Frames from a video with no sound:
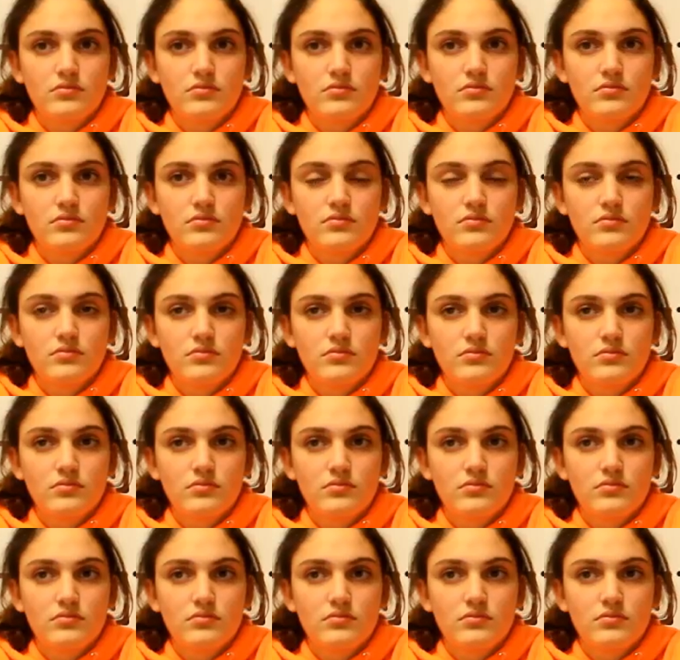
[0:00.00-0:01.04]

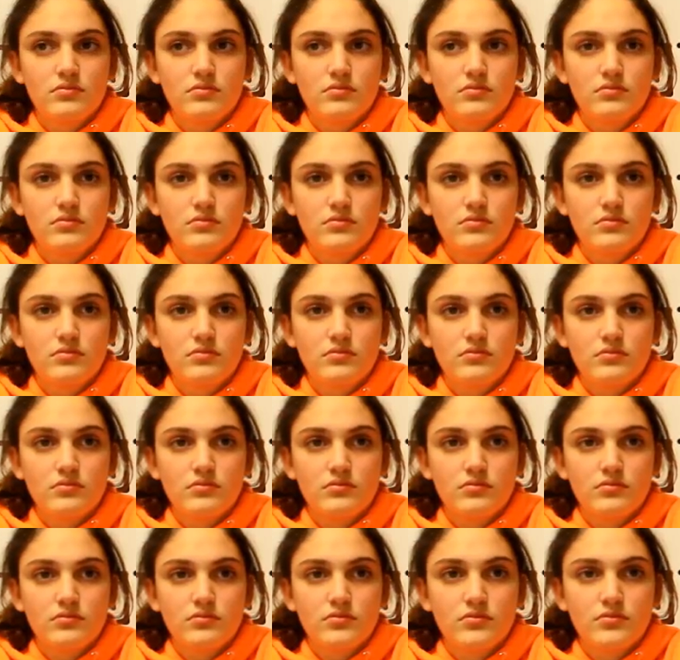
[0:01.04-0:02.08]

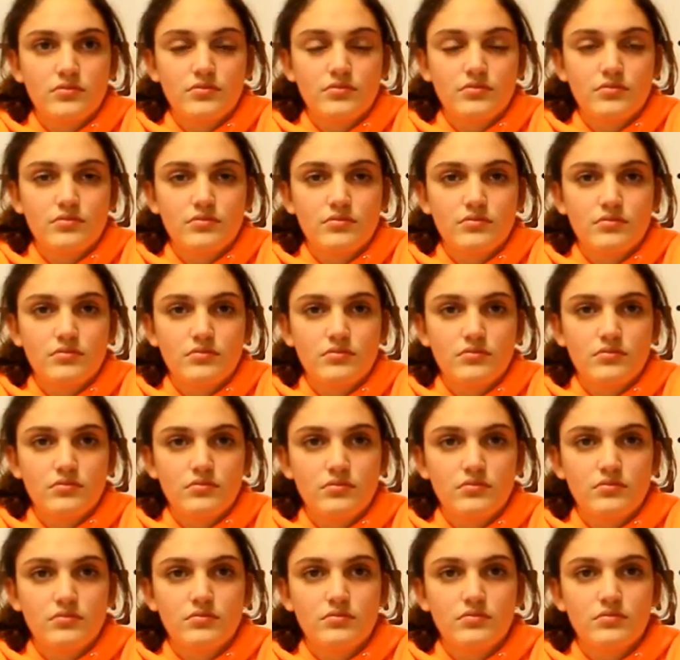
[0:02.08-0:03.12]

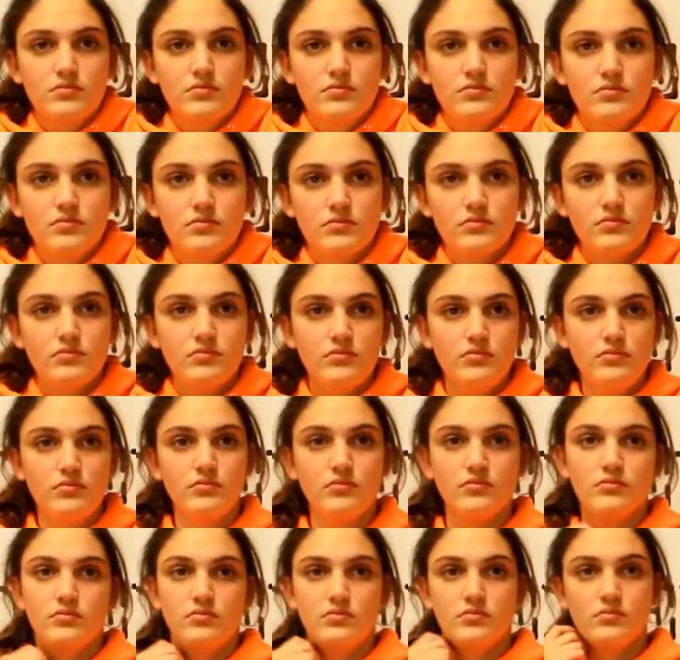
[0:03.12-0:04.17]

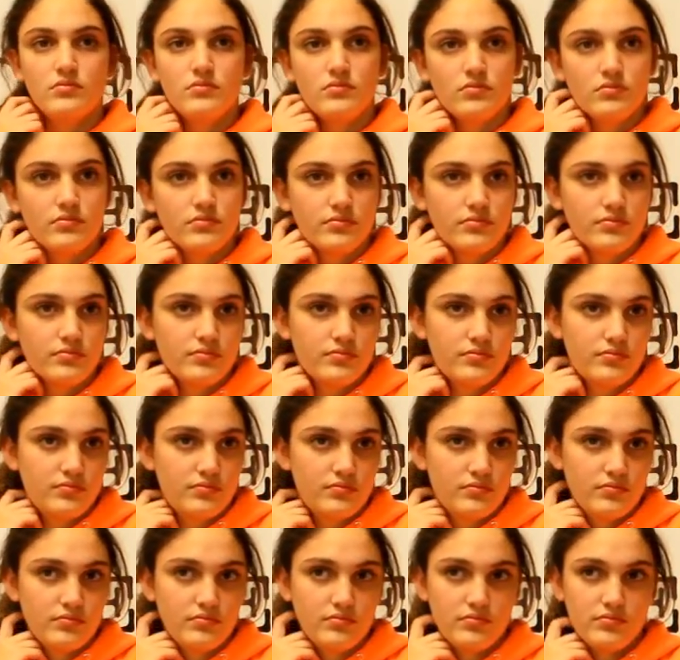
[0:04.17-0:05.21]

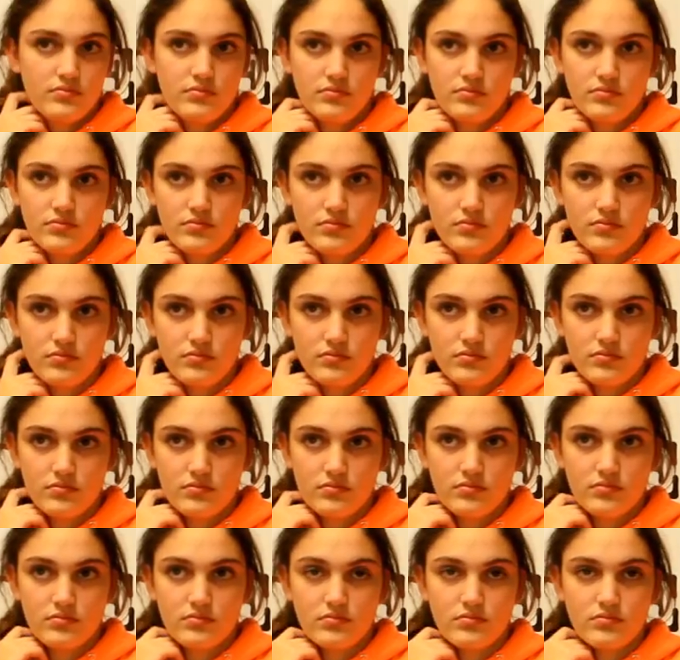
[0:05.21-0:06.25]

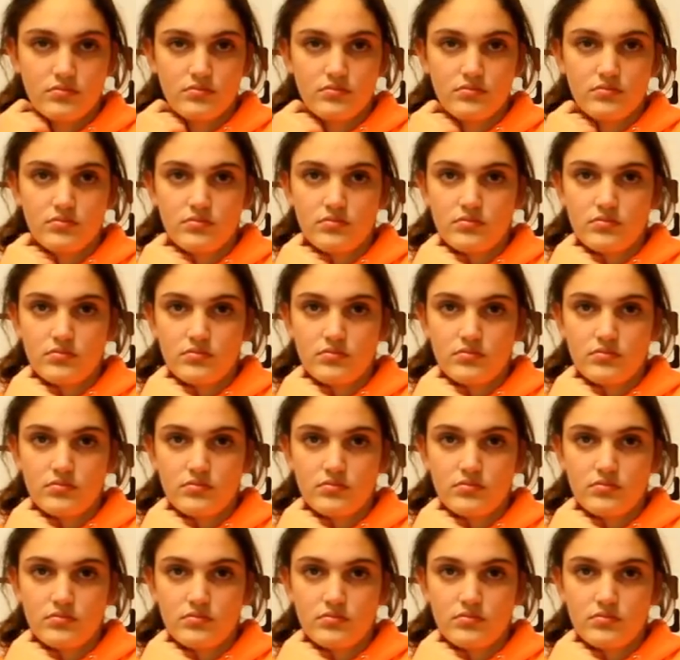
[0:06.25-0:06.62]
This person isn't speaking.